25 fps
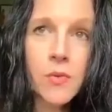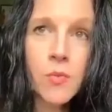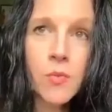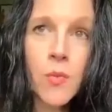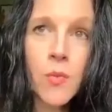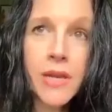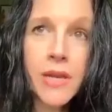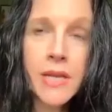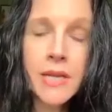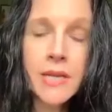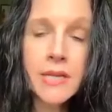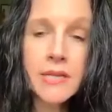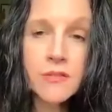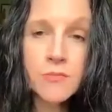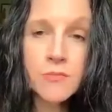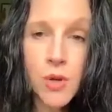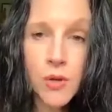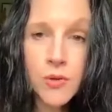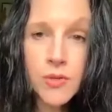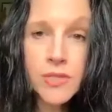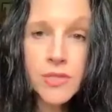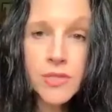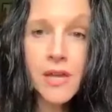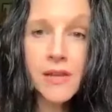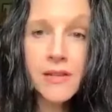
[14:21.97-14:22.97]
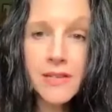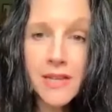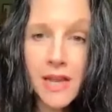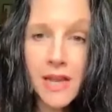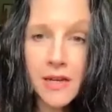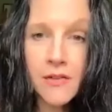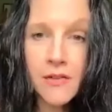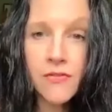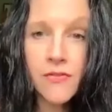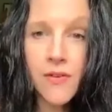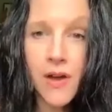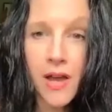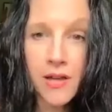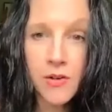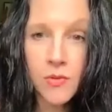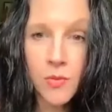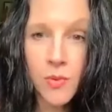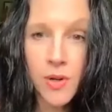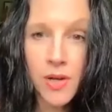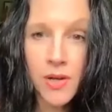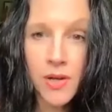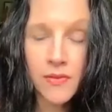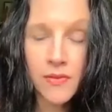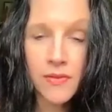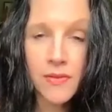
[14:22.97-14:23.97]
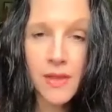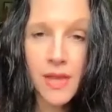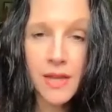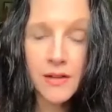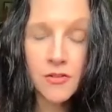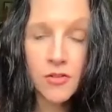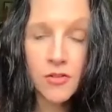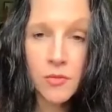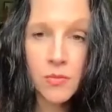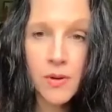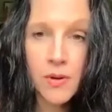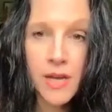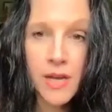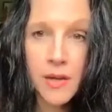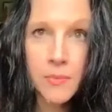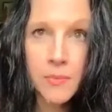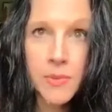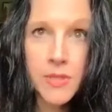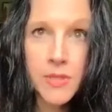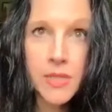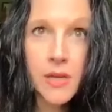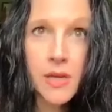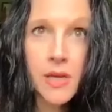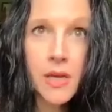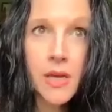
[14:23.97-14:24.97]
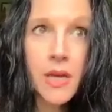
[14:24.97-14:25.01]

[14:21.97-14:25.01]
when it is most identified with and gripped,